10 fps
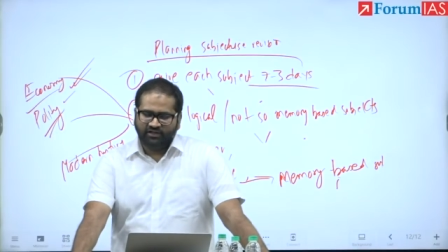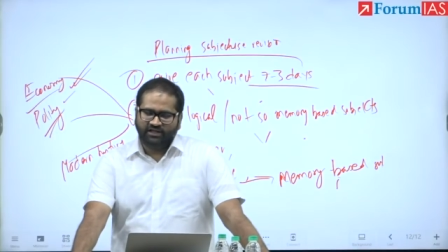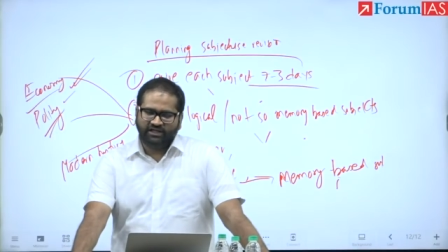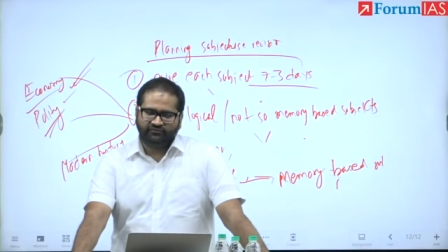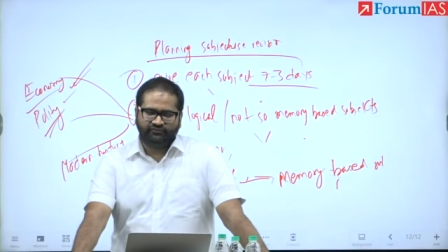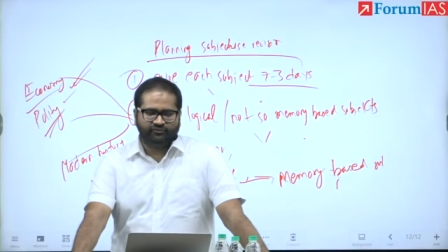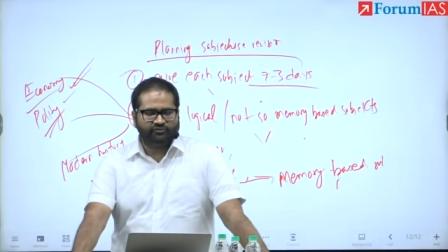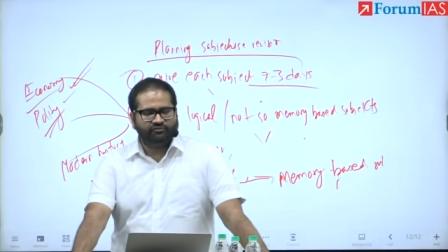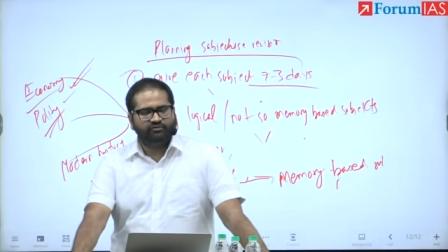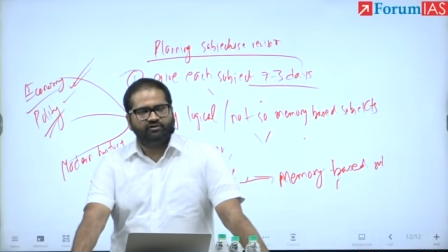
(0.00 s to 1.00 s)
if you
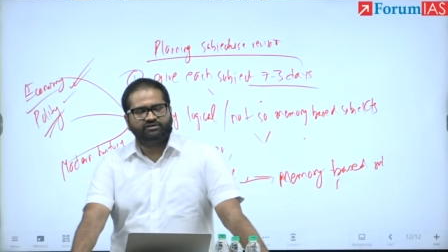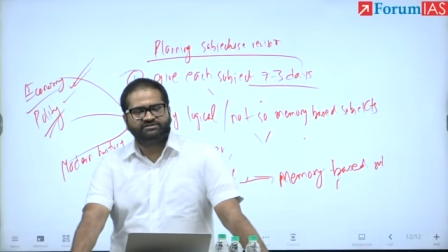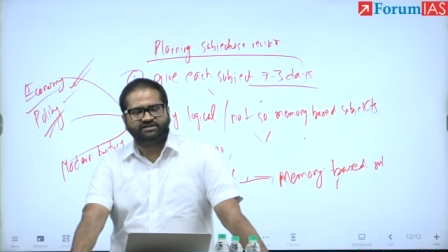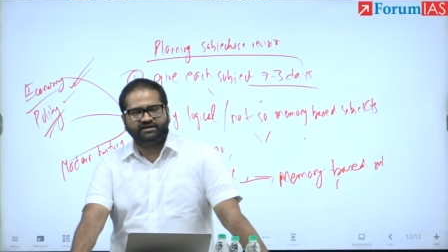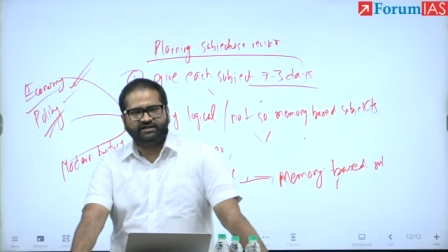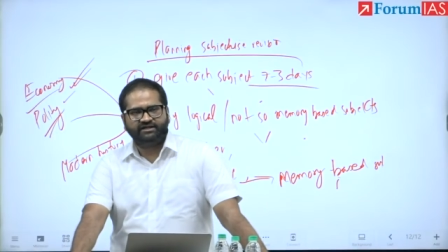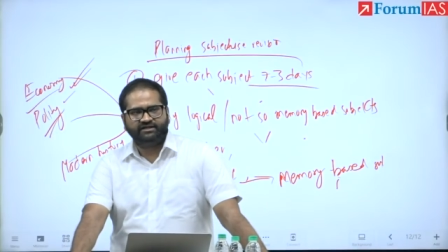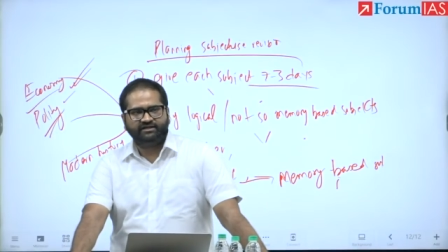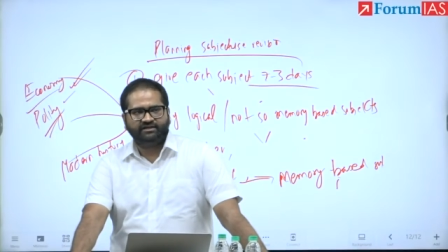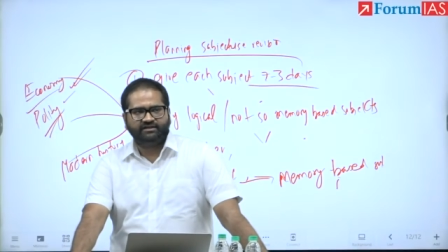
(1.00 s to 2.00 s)
do not
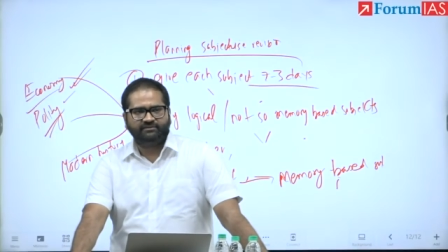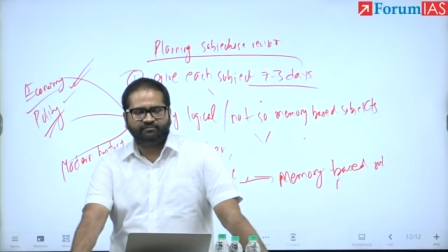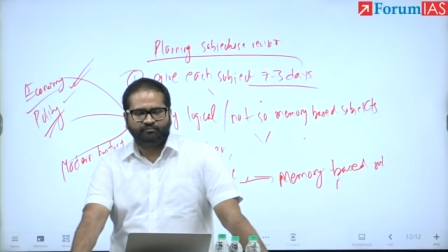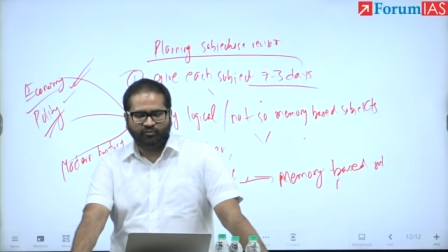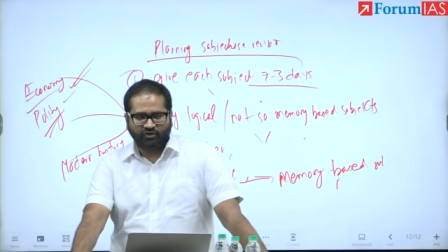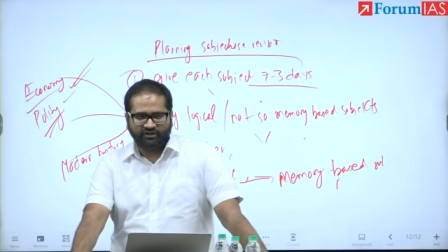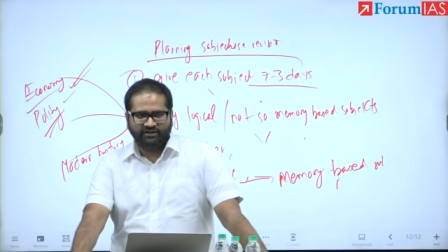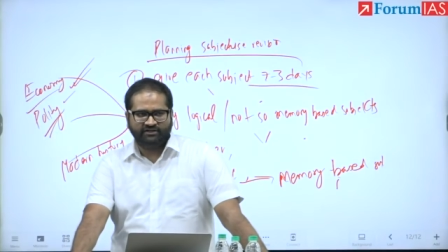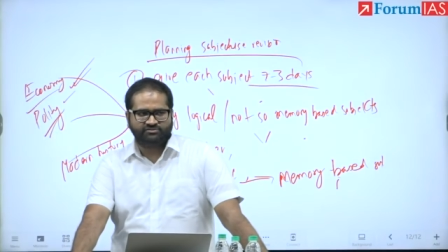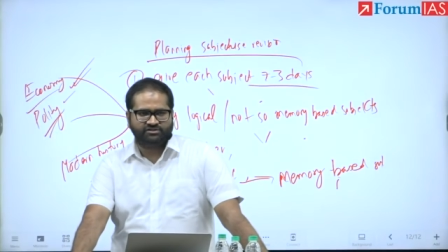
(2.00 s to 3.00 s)
study modern
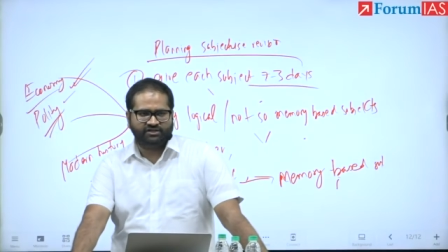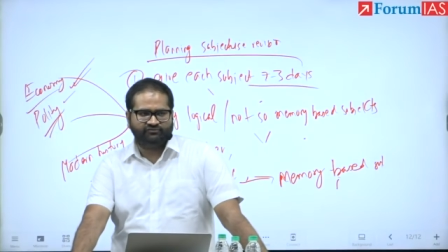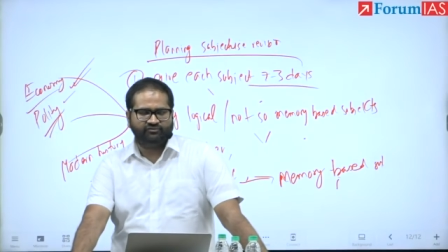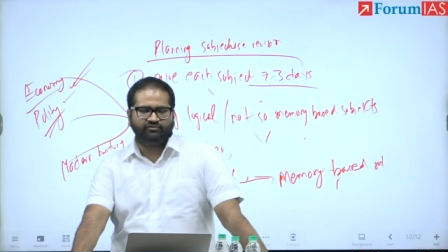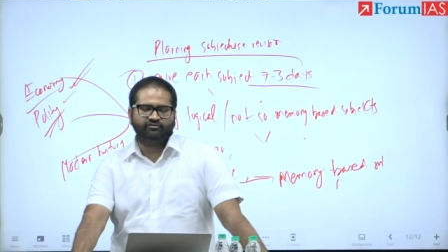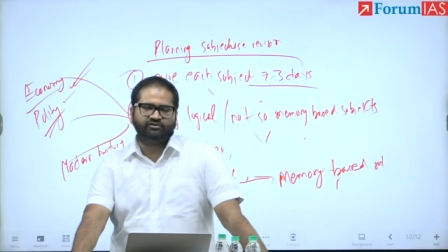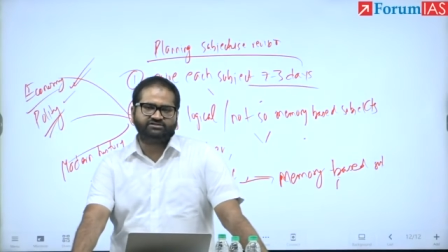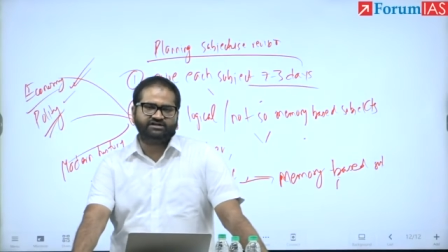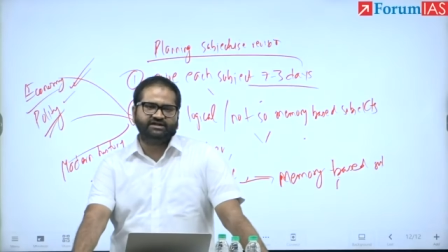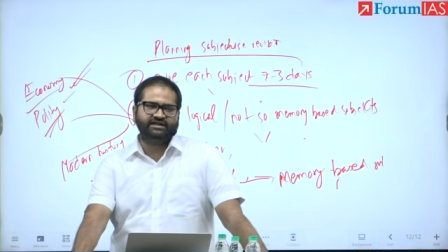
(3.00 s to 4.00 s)
history, if you do not
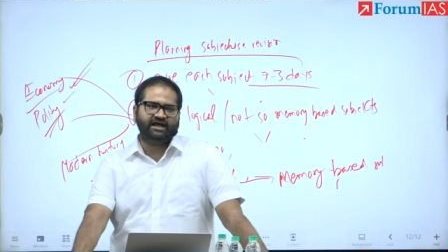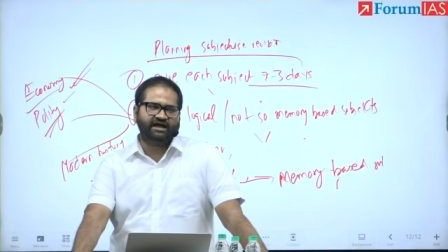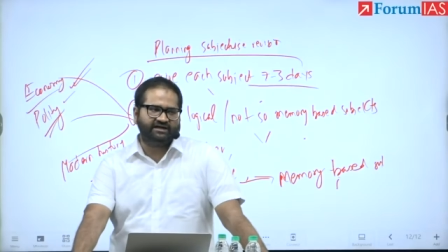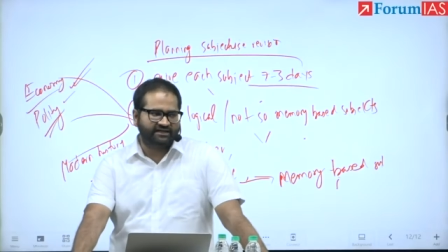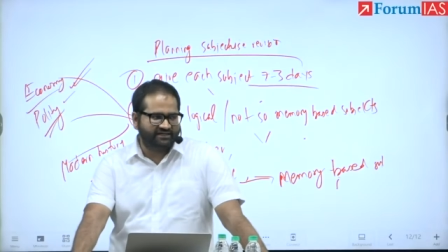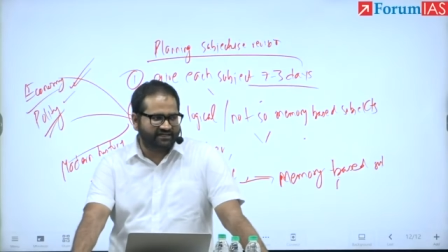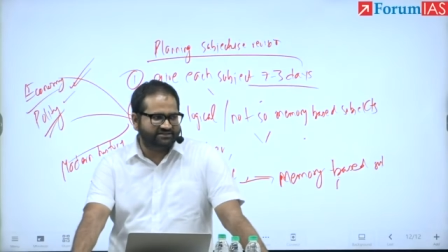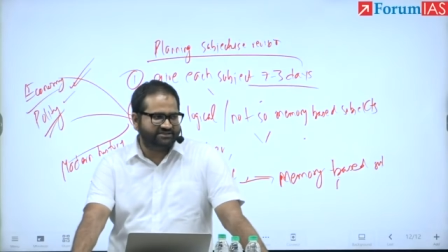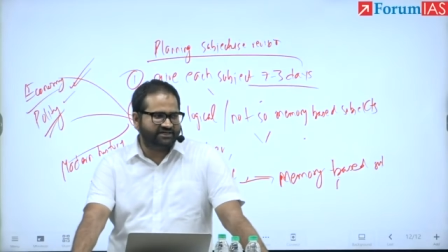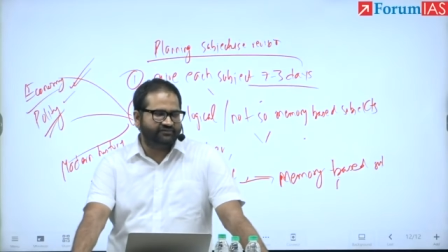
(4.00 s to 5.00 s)
study art and
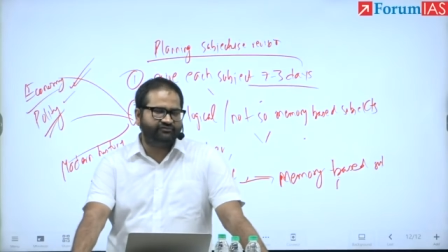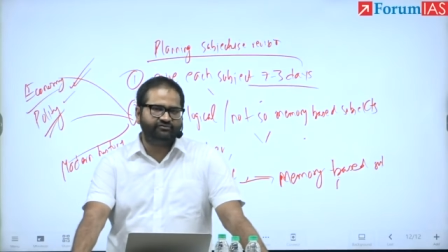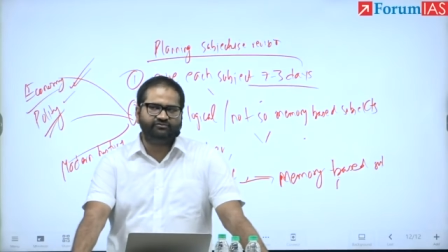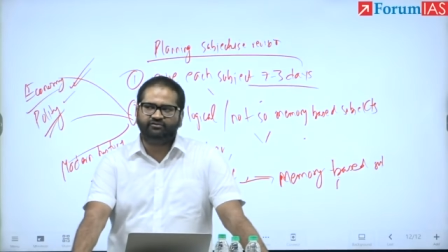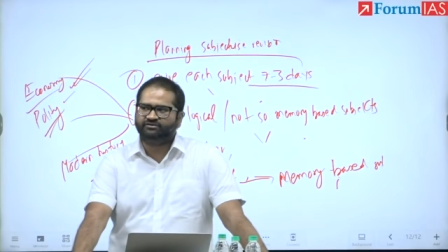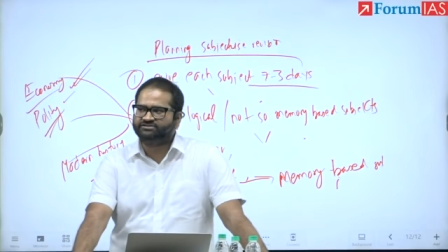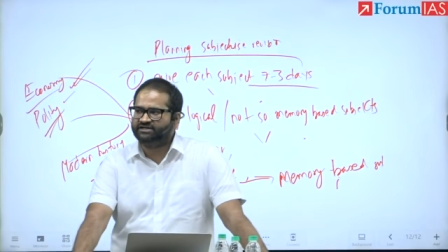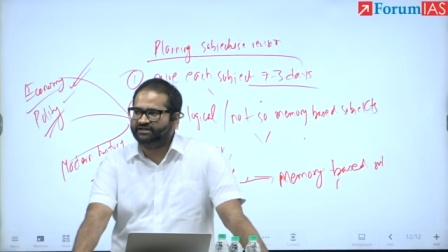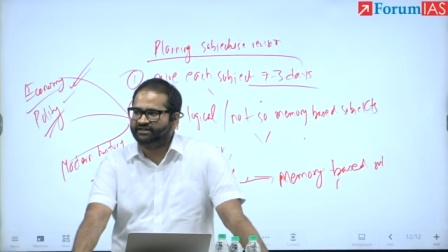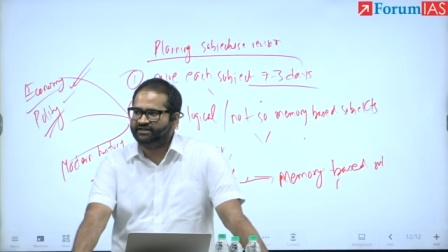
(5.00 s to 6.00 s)
culture, if you do not
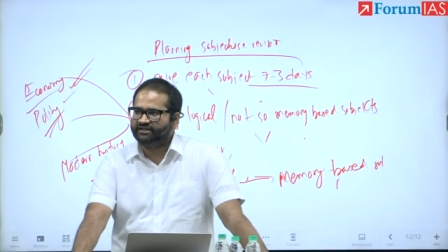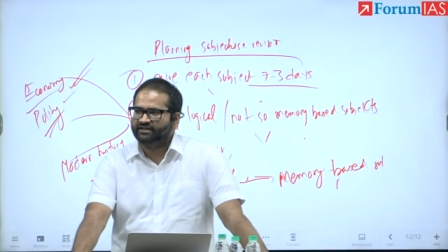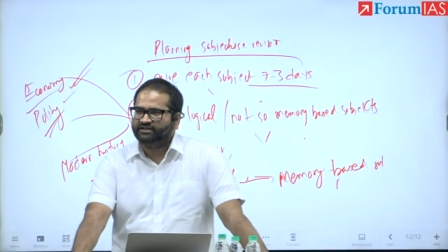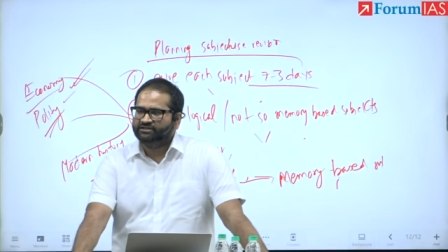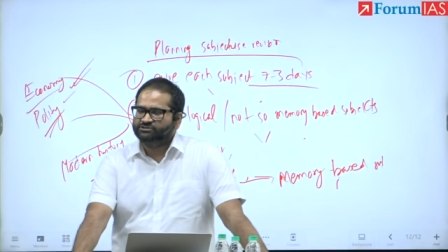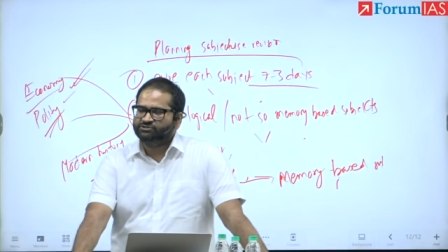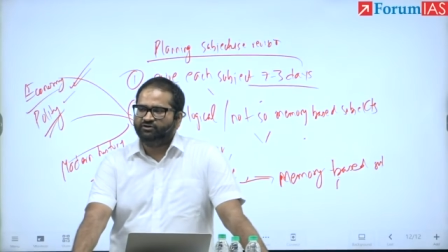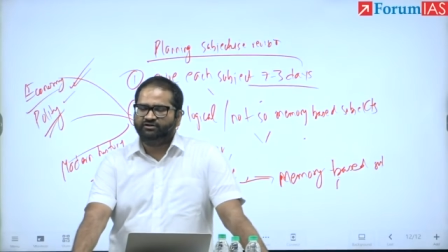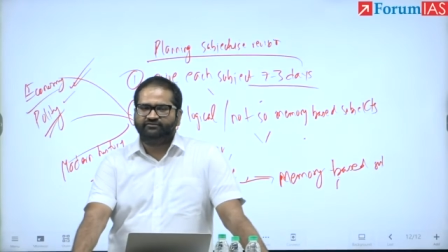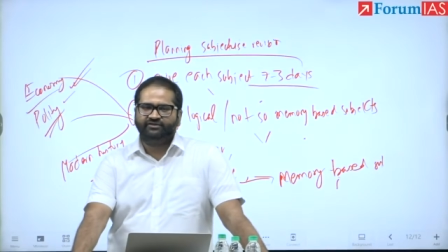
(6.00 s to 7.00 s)
study
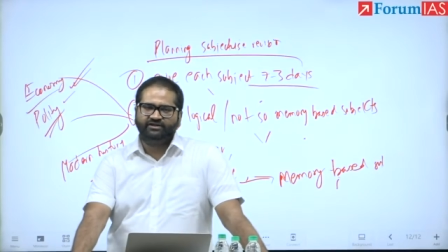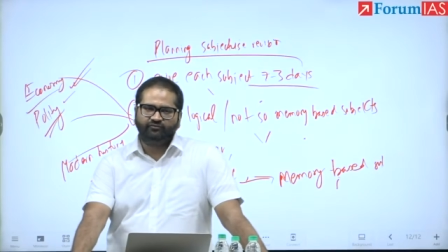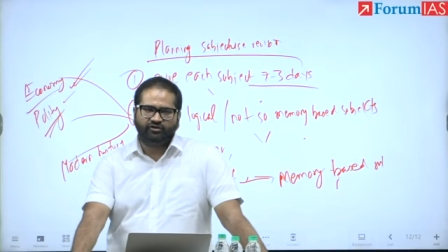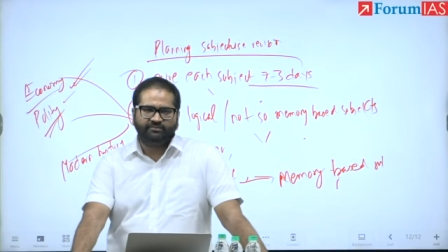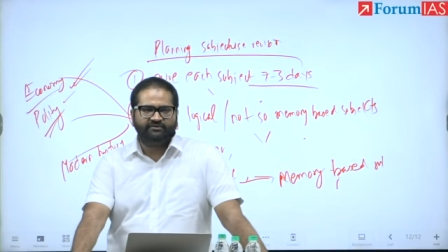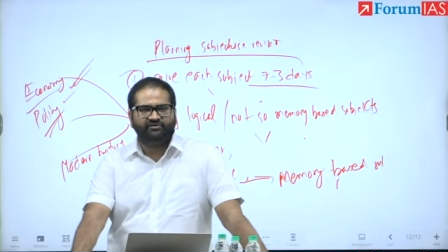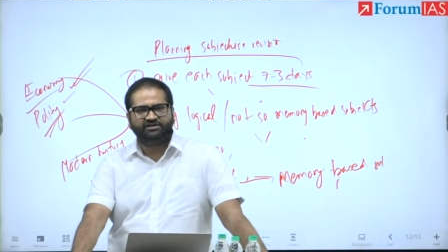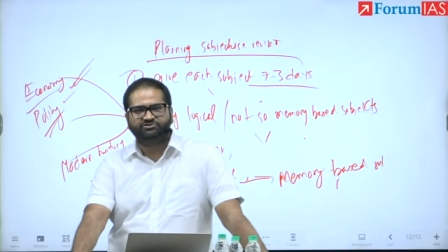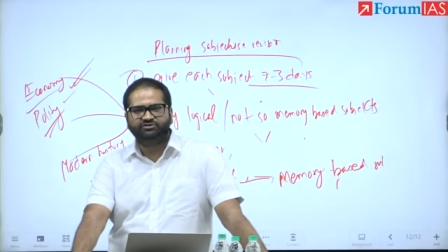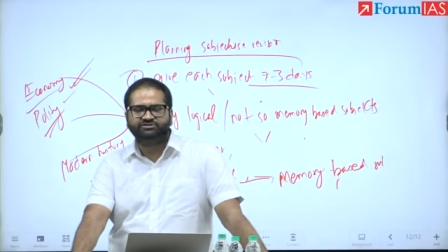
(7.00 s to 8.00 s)
geography, environment,
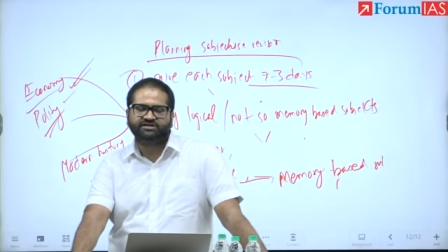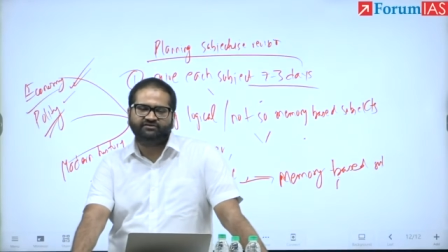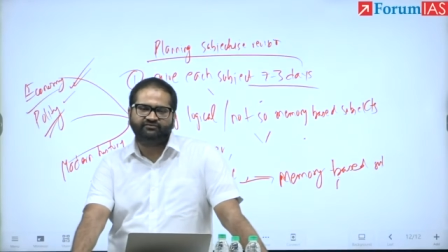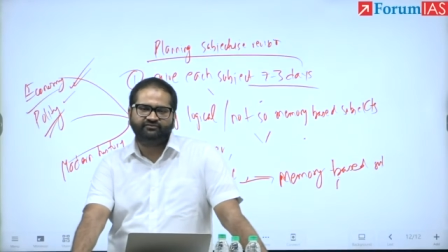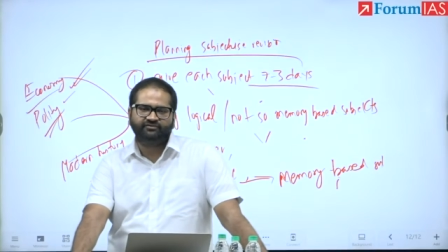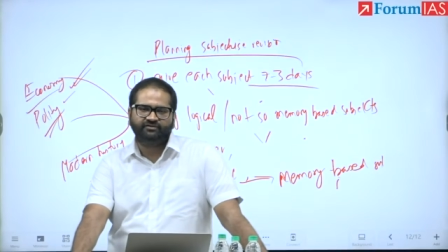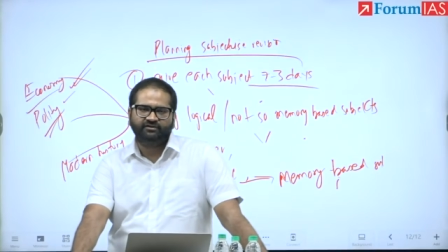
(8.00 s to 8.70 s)
factual stuff,